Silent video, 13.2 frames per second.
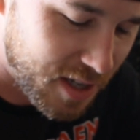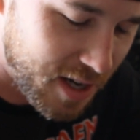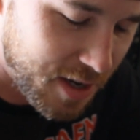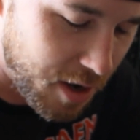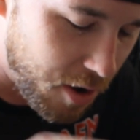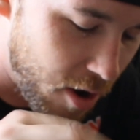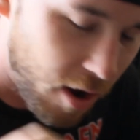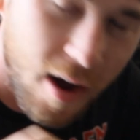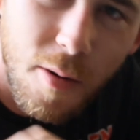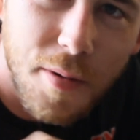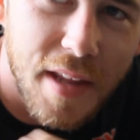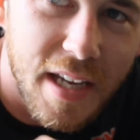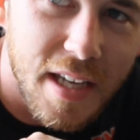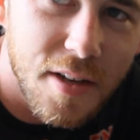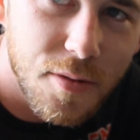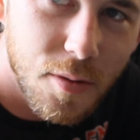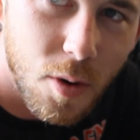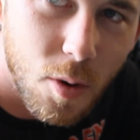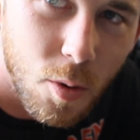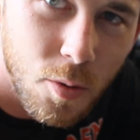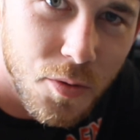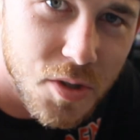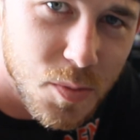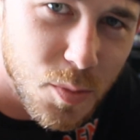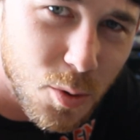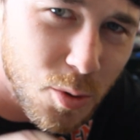tying a knot when they get it through the hole in
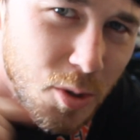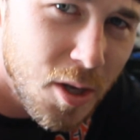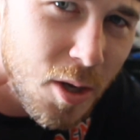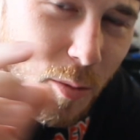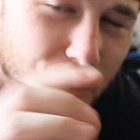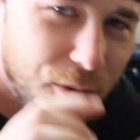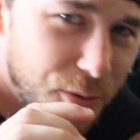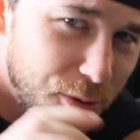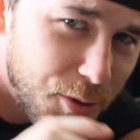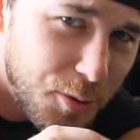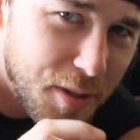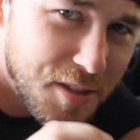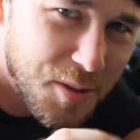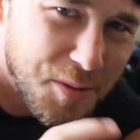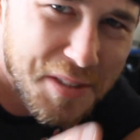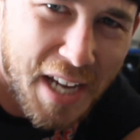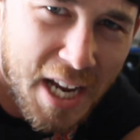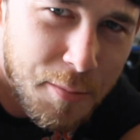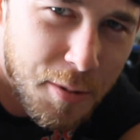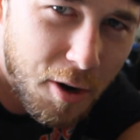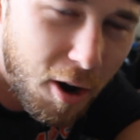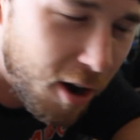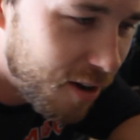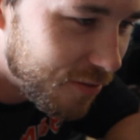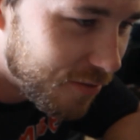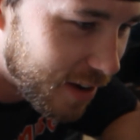the spool, what they'll do is they'll tape it
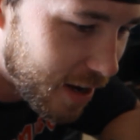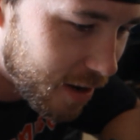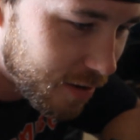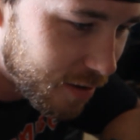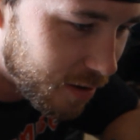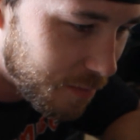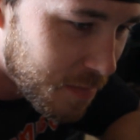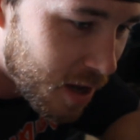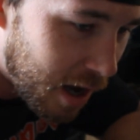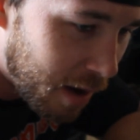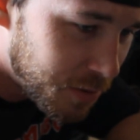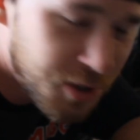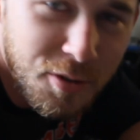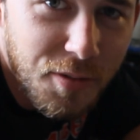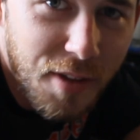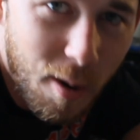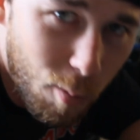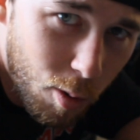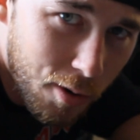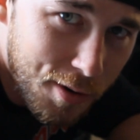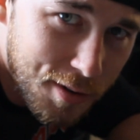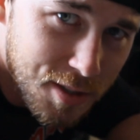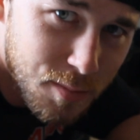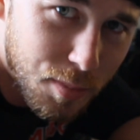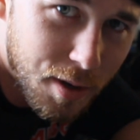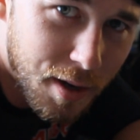off, and I'm sure that
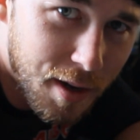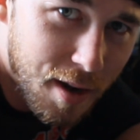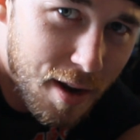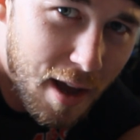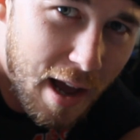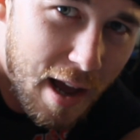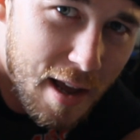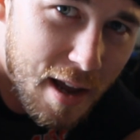works, but